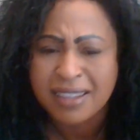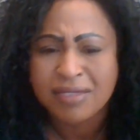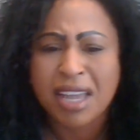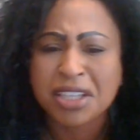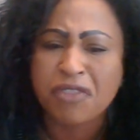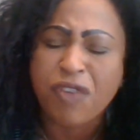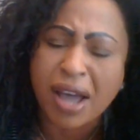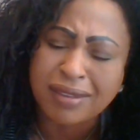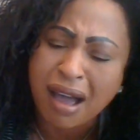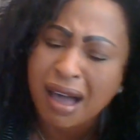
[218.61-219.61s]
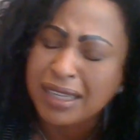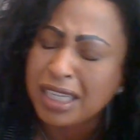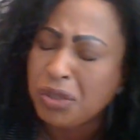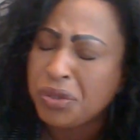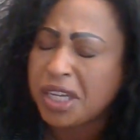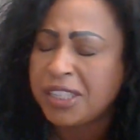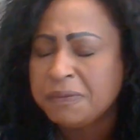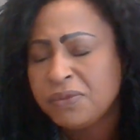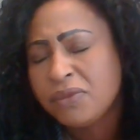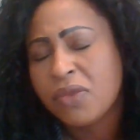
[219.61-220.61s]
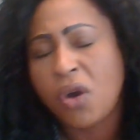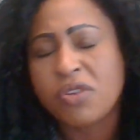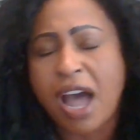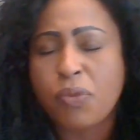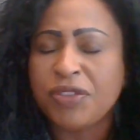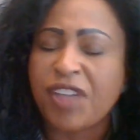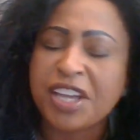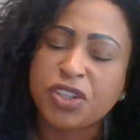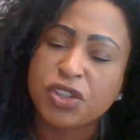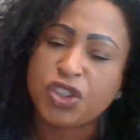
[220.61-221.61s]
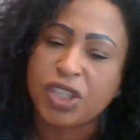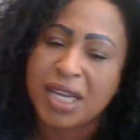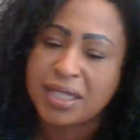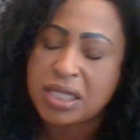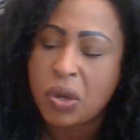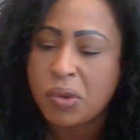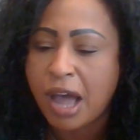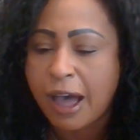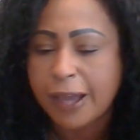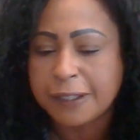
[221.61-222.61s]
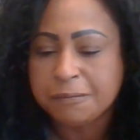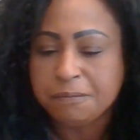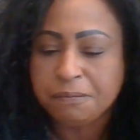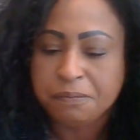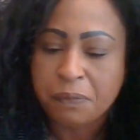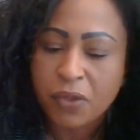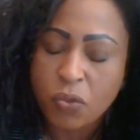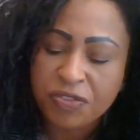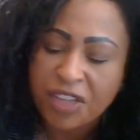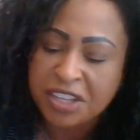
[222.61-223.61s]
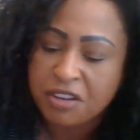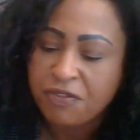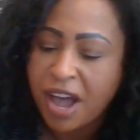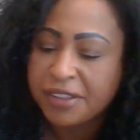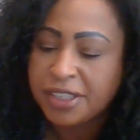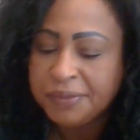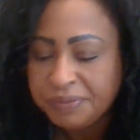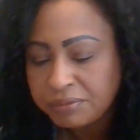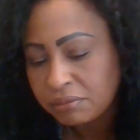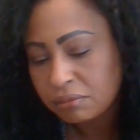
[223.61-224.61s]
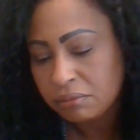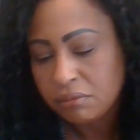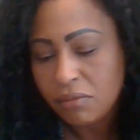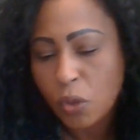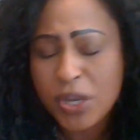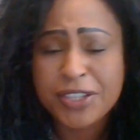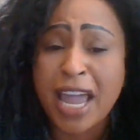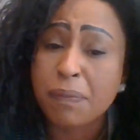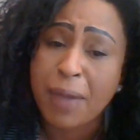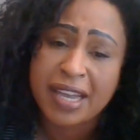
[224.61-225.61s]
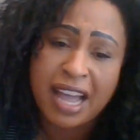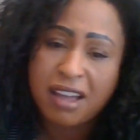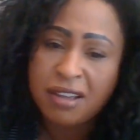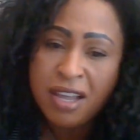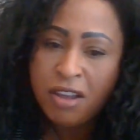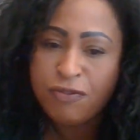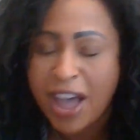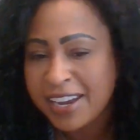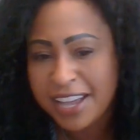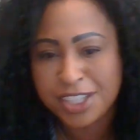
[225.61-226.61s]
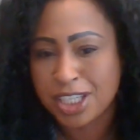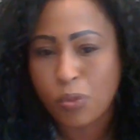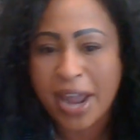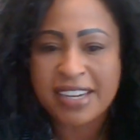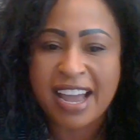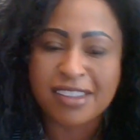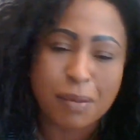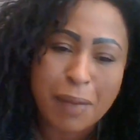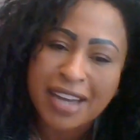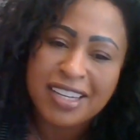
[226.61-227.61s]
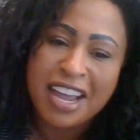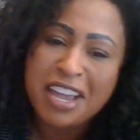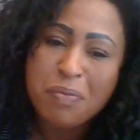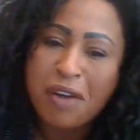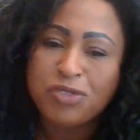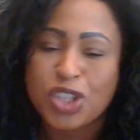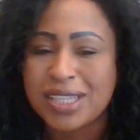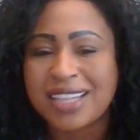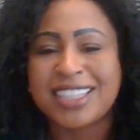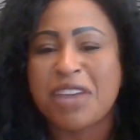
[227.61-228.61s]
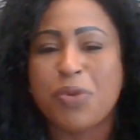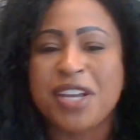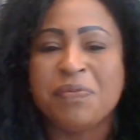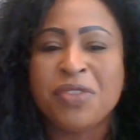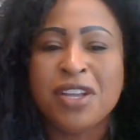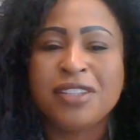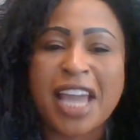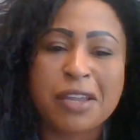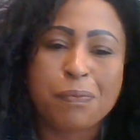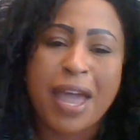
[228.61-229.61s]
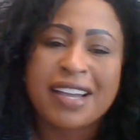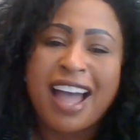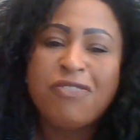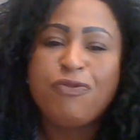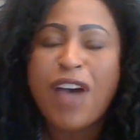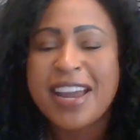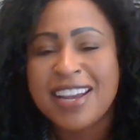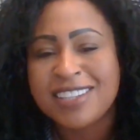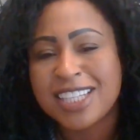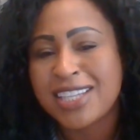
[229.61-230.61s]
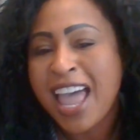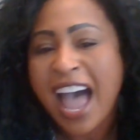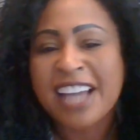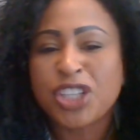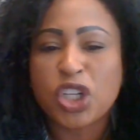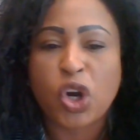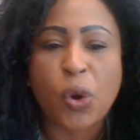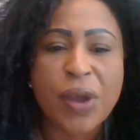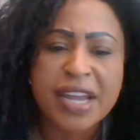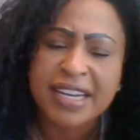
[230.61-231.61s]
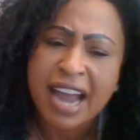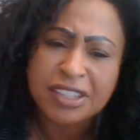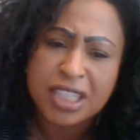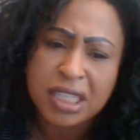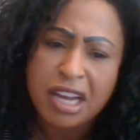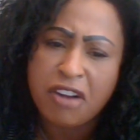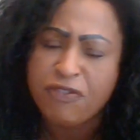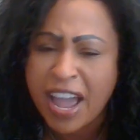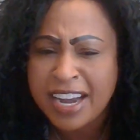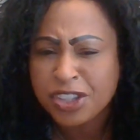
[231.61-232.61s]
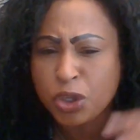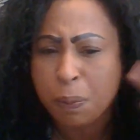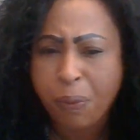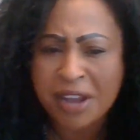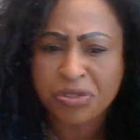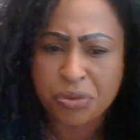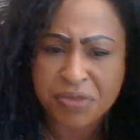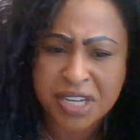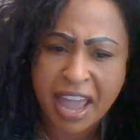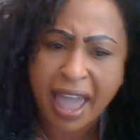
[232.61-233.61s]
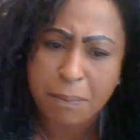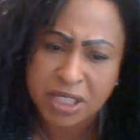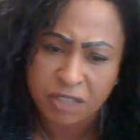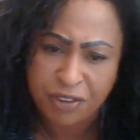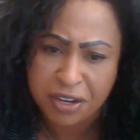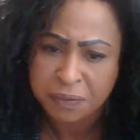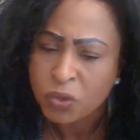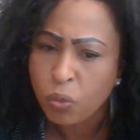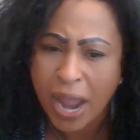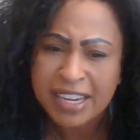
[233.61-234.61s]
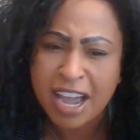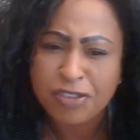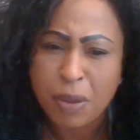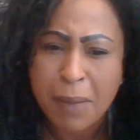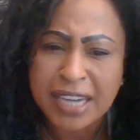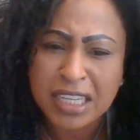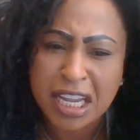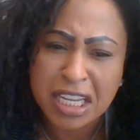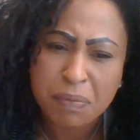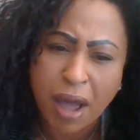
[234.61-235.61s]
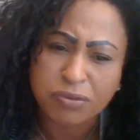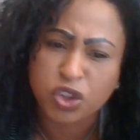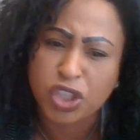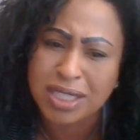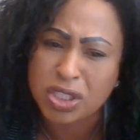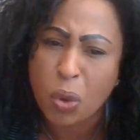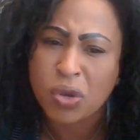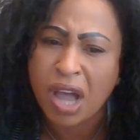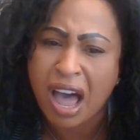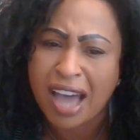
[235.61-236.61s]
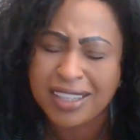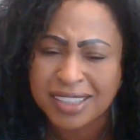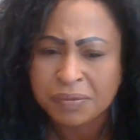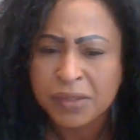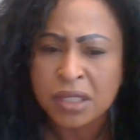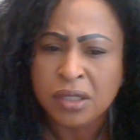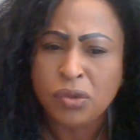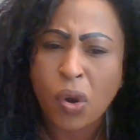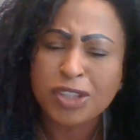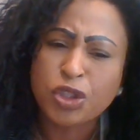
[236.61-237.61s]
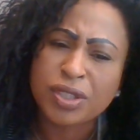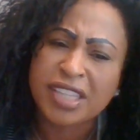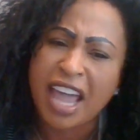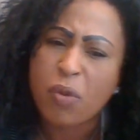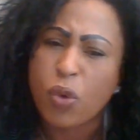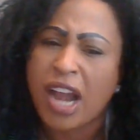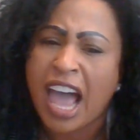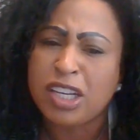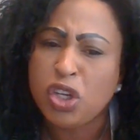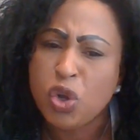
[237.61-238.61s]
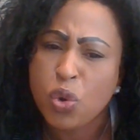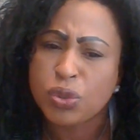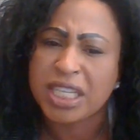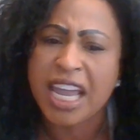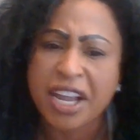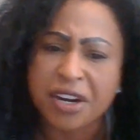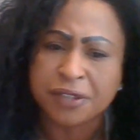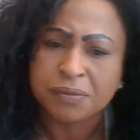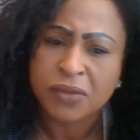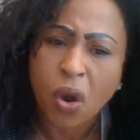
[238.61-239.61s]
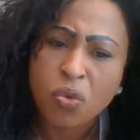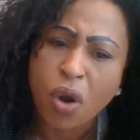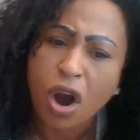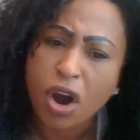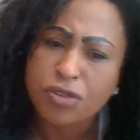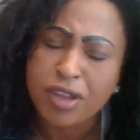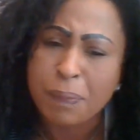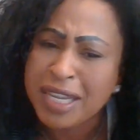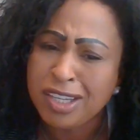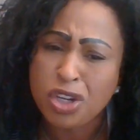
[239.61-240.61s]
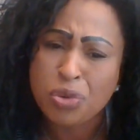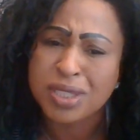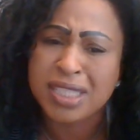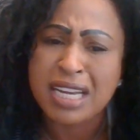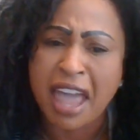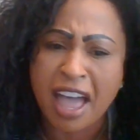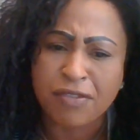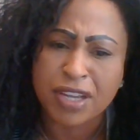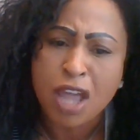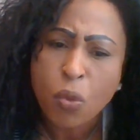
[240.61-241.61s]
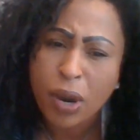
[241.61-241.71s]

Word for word: Thank you, Father. Hallelujah. Oh God, we thank you, Jesus. Oh God. We thank you, Father. We take back our finances right now in the mighty name of Jesus. I say we take back our finances. I decree and I declare financial breakthrough in the atmosphere right now in the mighty name of Jesus, oh God. Lord, you said what I lose here on earth to be loosed in heaven.